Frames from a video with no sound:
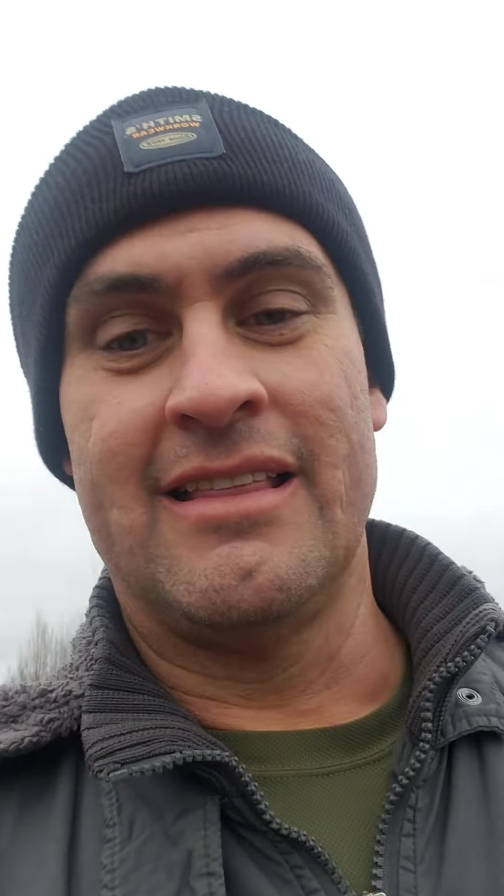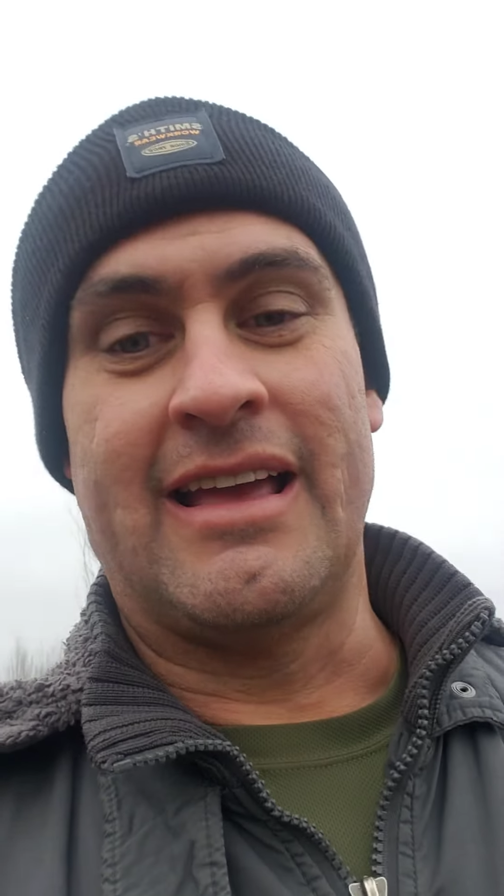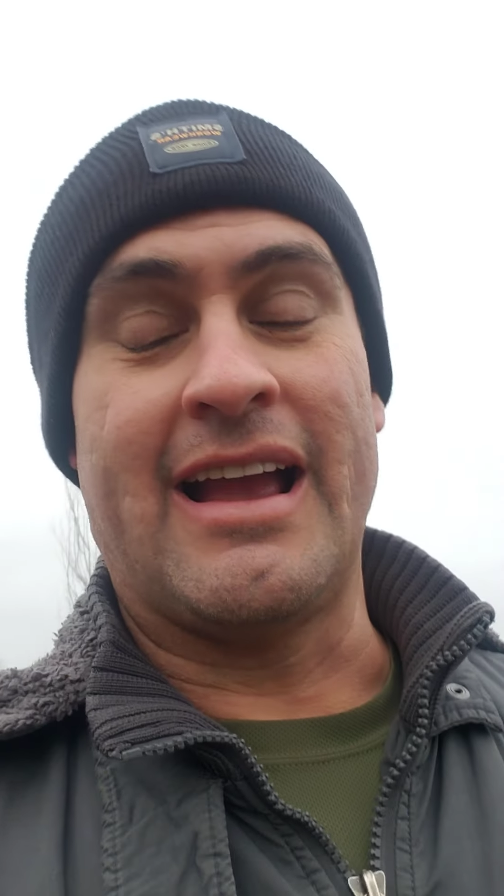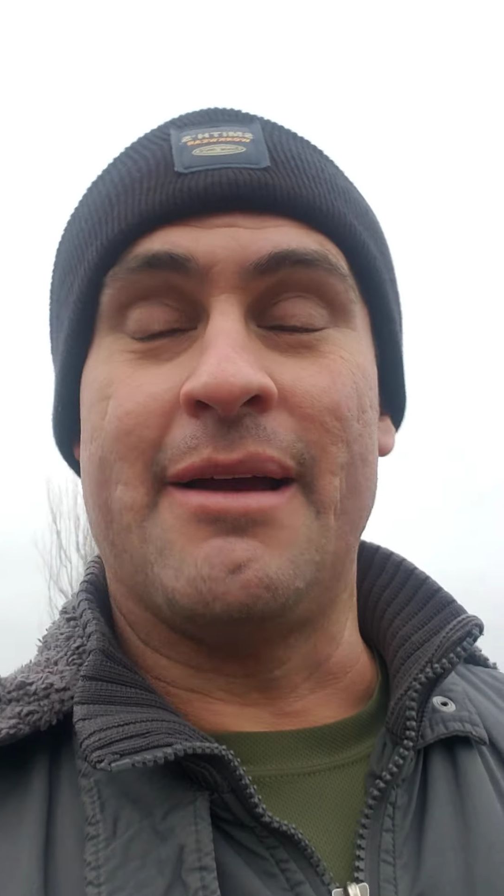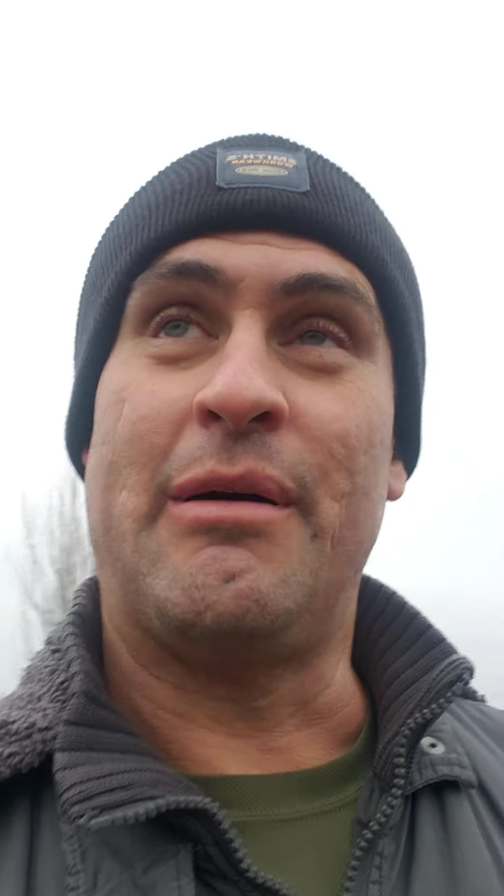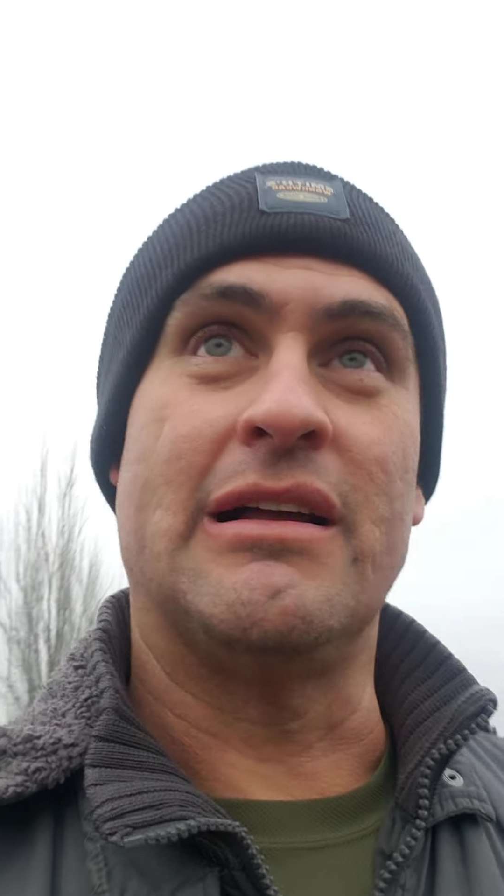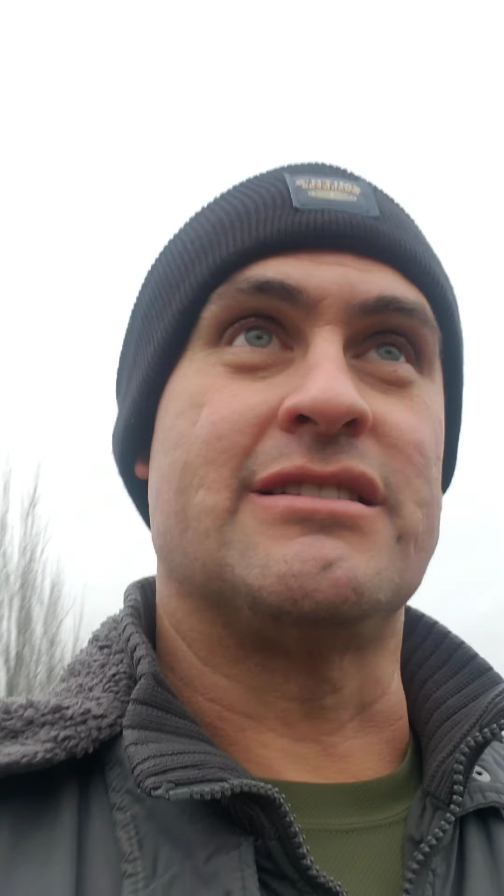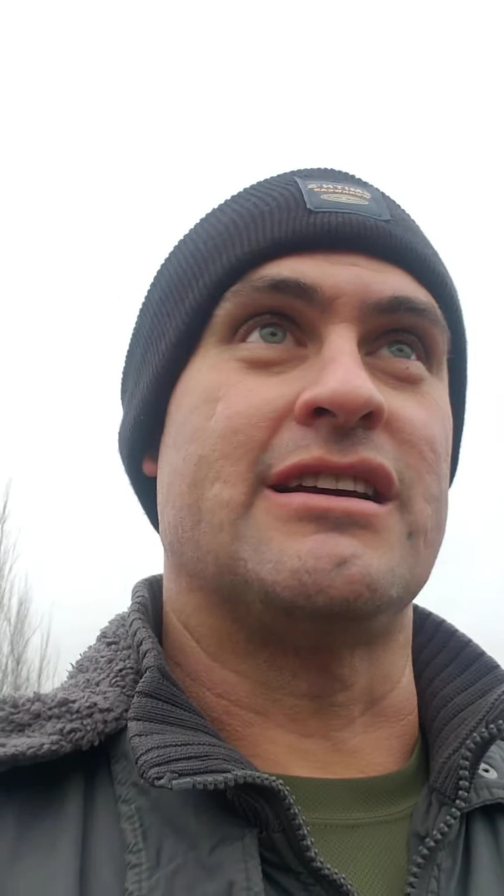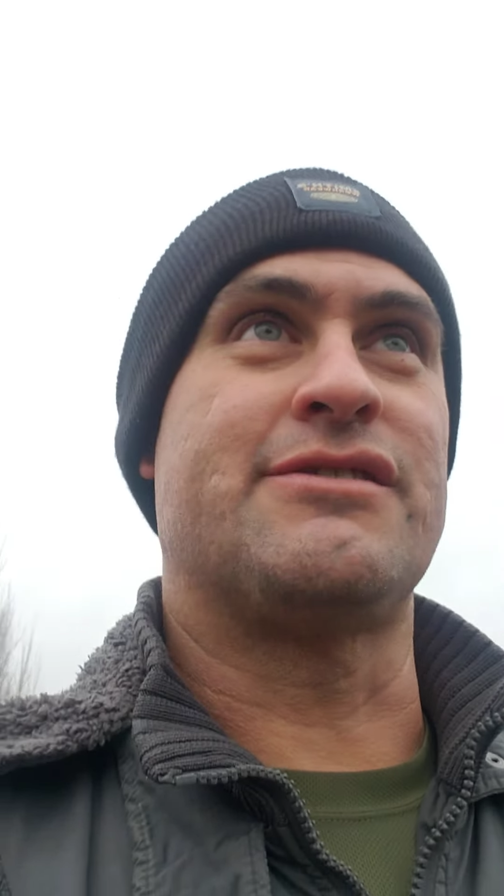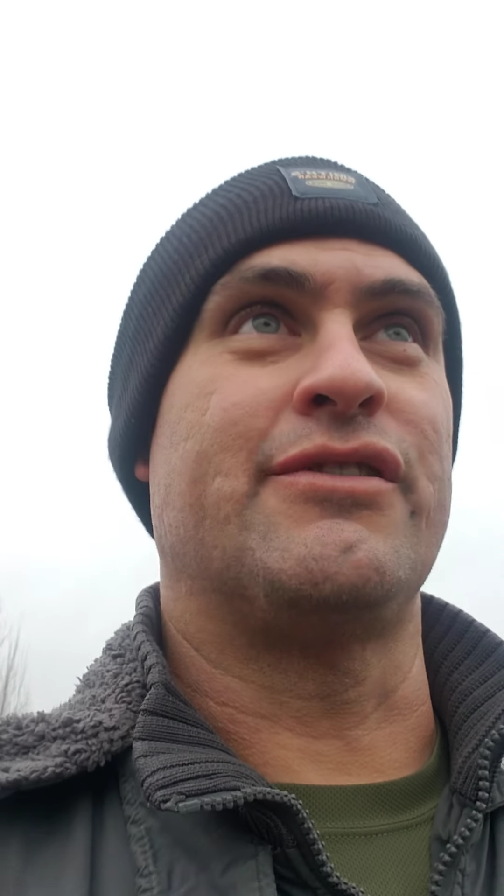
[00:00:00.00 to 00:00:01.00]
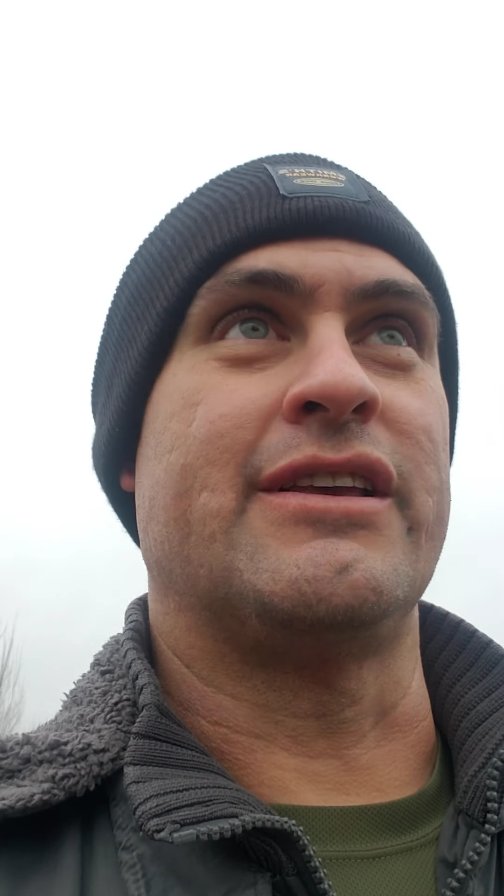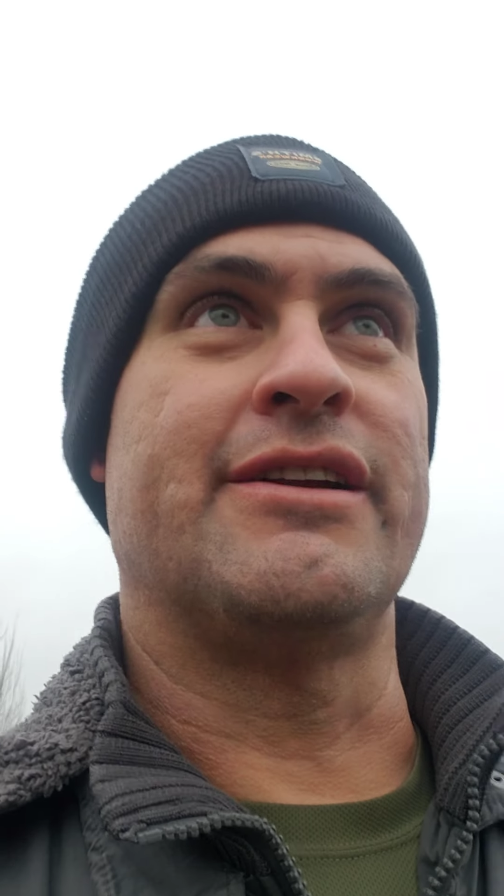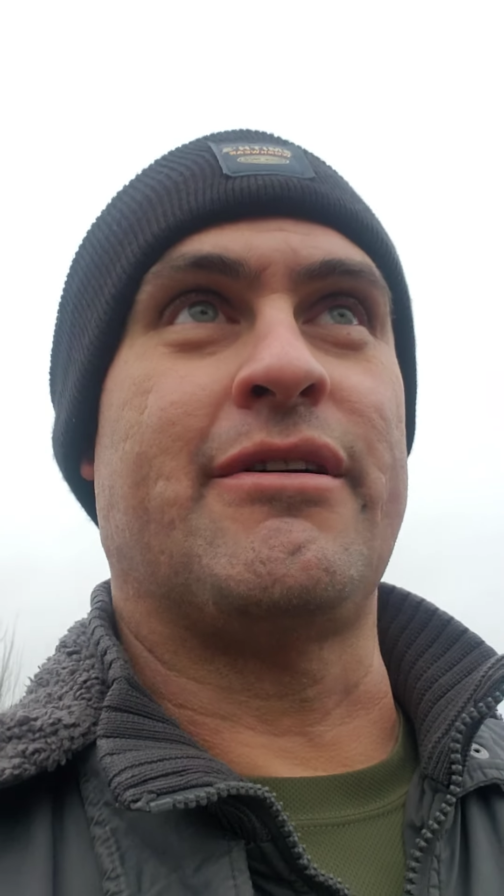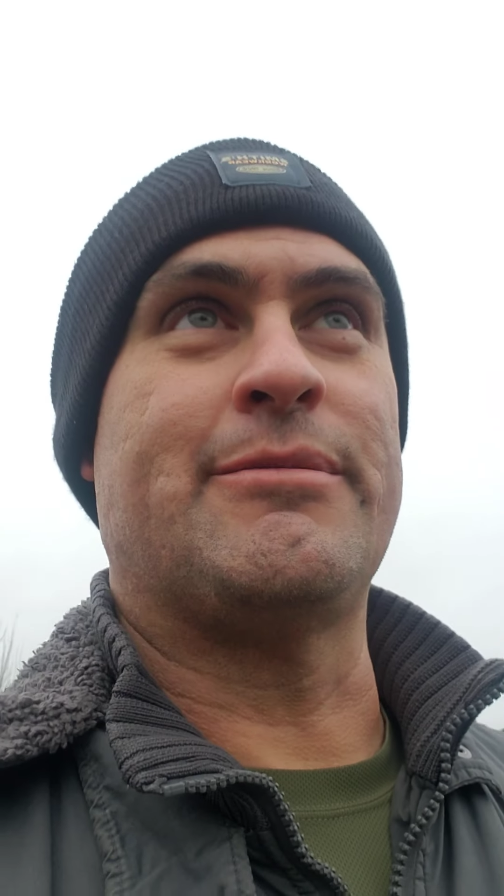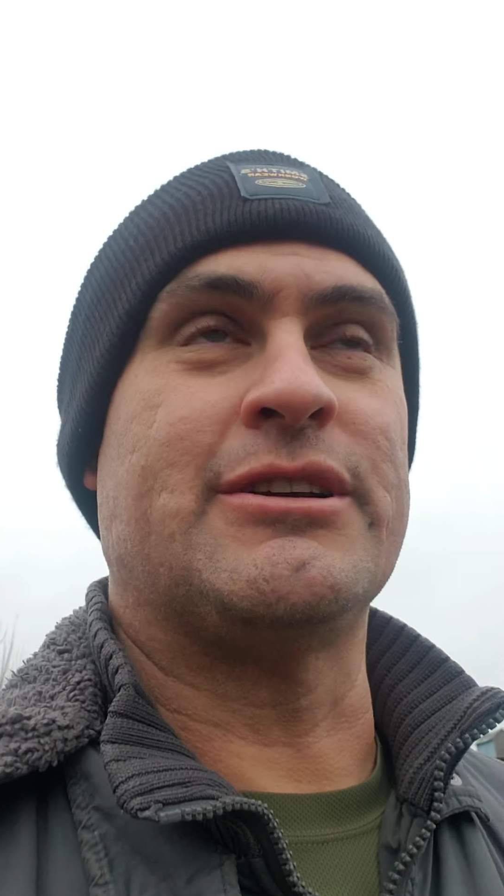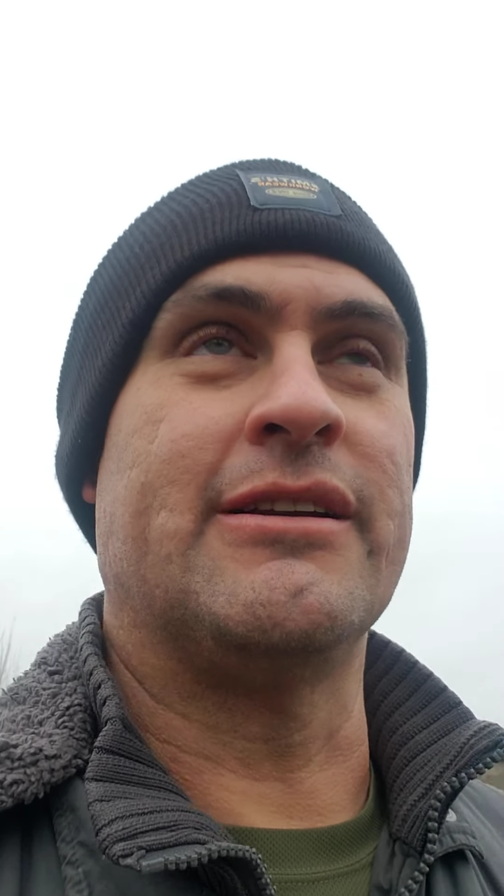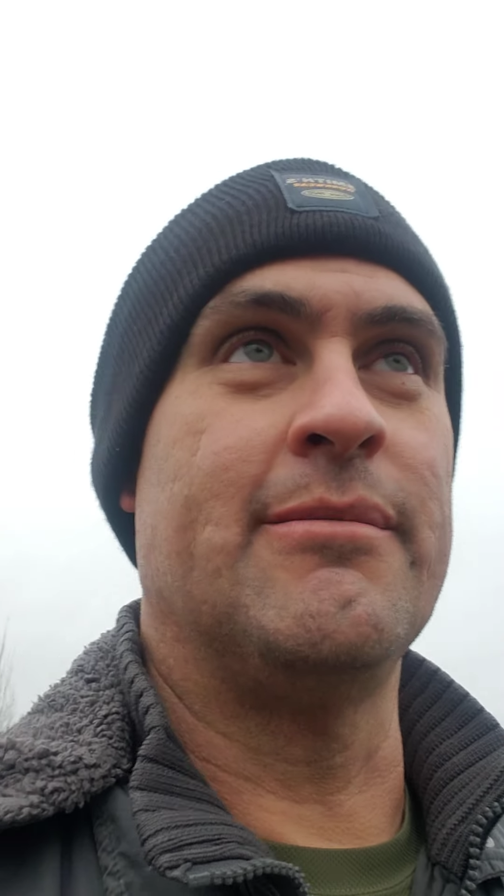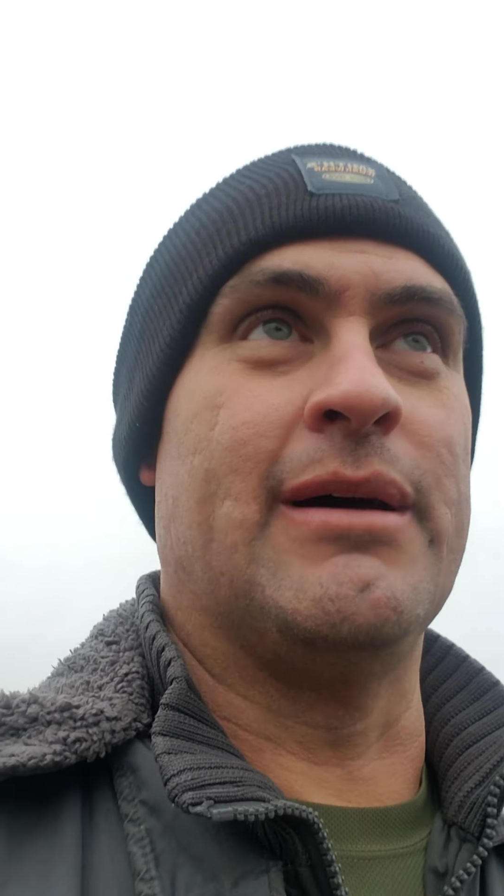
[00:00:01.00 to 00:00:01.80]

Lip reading: Like, I apologize for the interruption,